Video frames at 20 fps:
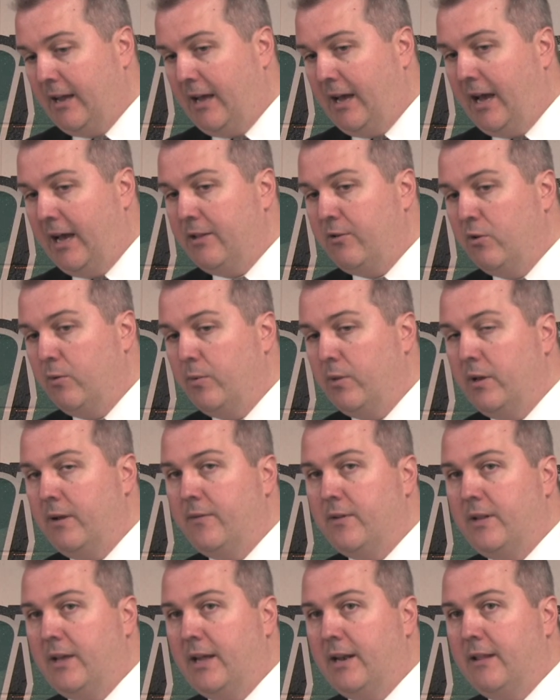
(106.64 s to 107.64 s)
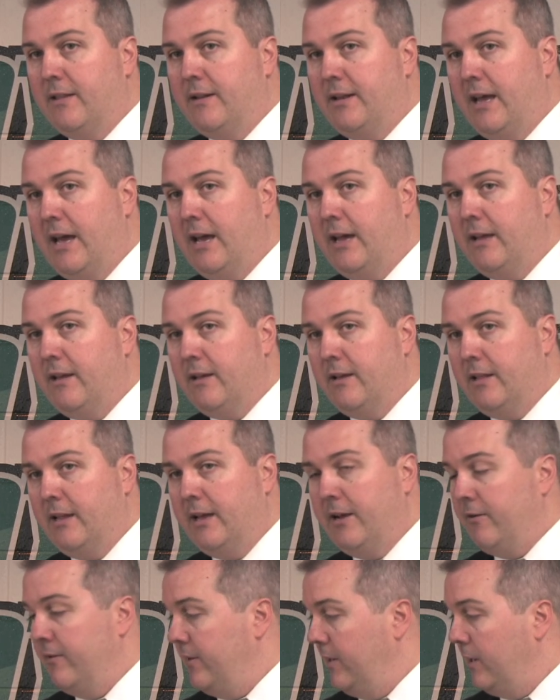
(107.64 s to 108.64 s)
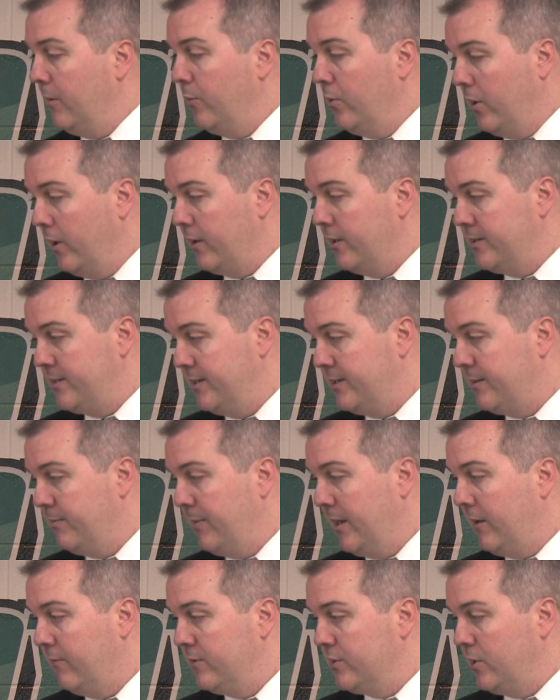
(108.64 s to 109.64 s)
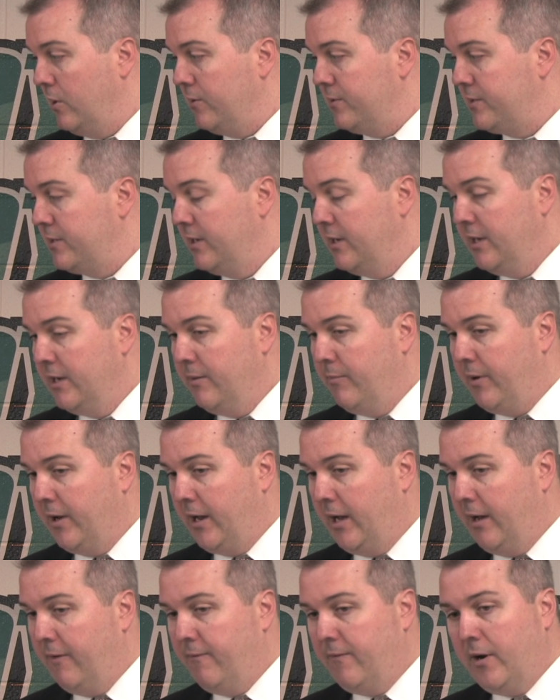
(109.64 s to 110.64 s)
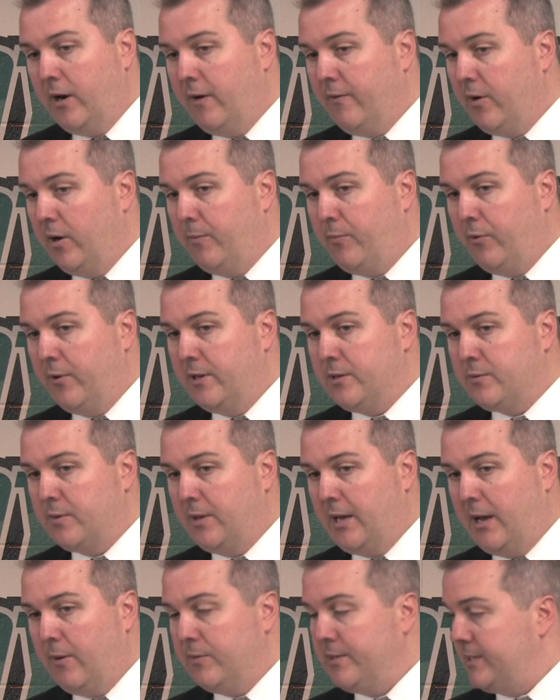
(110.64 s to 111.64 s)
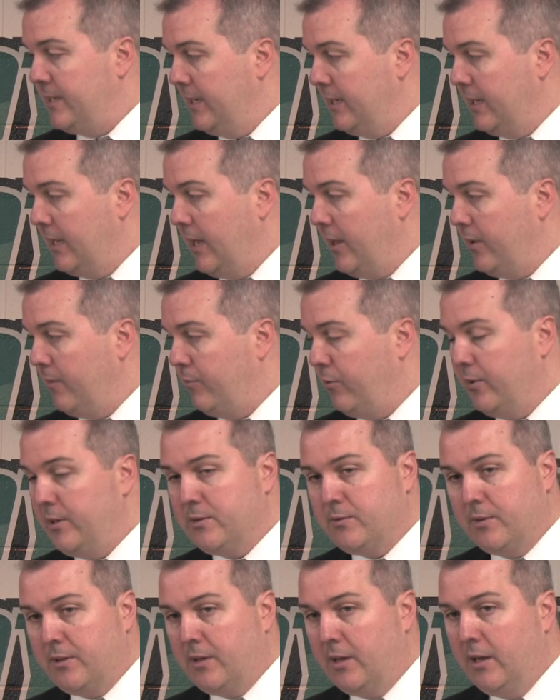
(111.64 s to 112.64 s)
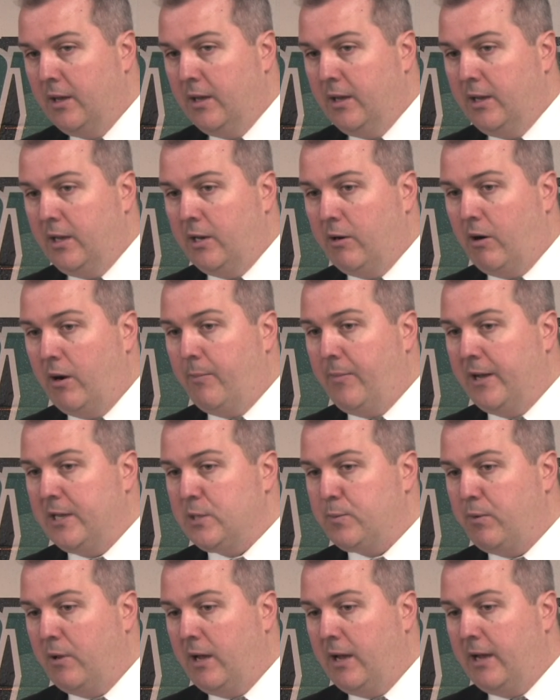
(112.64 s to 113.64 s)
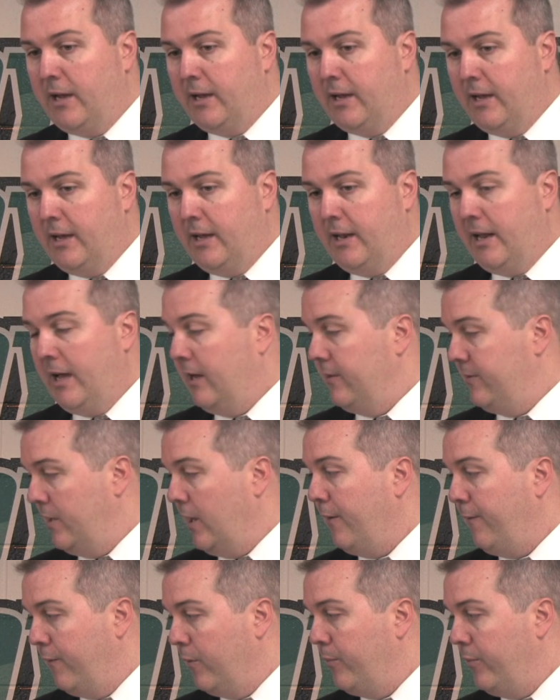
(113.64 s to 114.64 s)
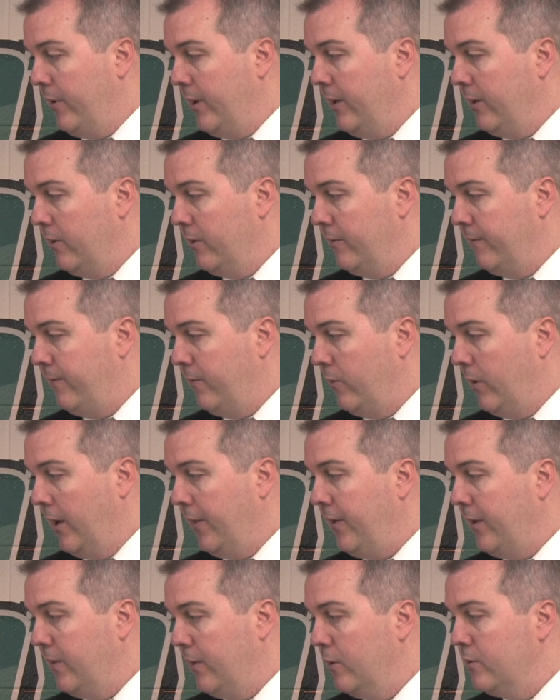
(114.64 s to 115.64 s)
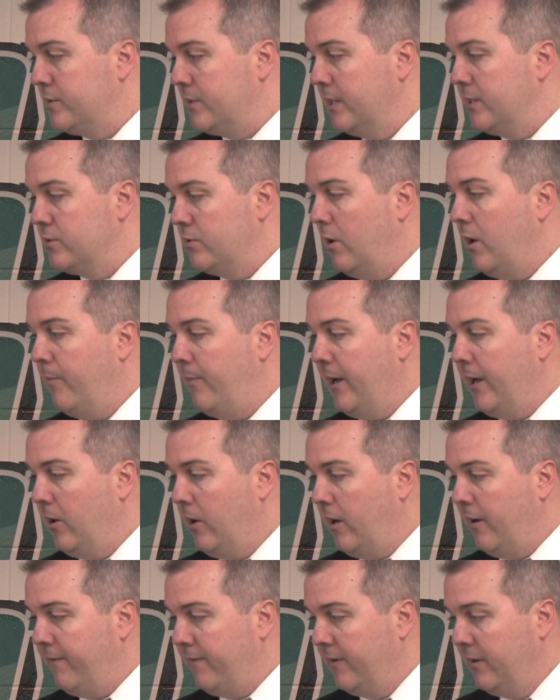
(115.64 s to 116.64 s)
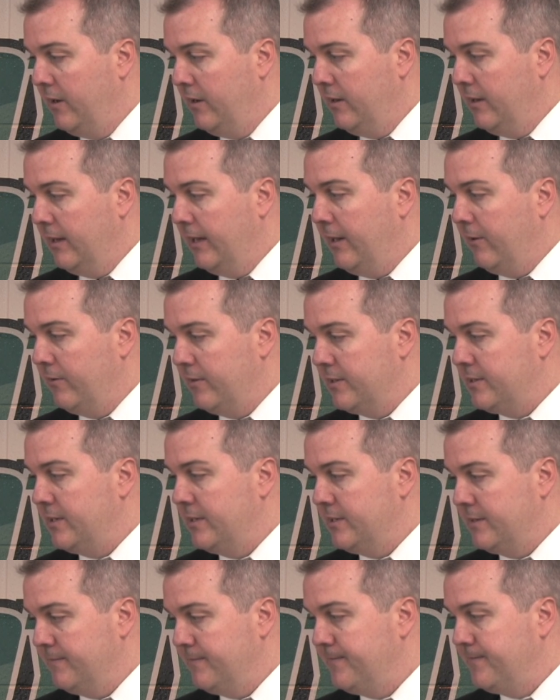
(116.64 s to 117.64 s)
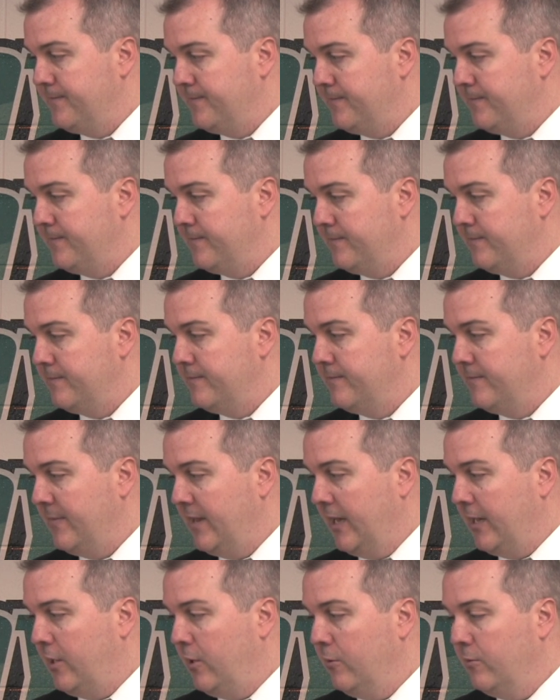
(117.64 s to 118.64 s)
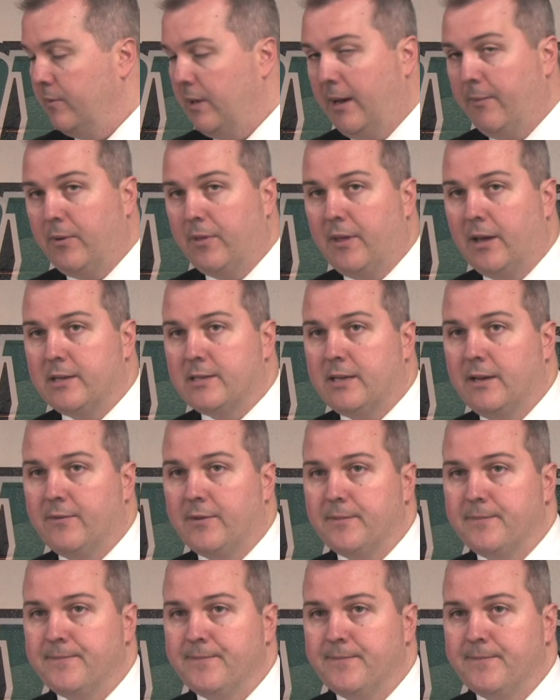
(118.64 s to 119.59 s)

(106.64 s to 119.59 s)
I do believe at the end of the day, later in the year, we are going to see some better results. But uh, very very pleased with how we stay together. Pleased with you know our bench play and how tough we're playing on the floor. I think those things will all pay off later in the season. Thanks, Coach. Thank you. Happy Thanksgiving.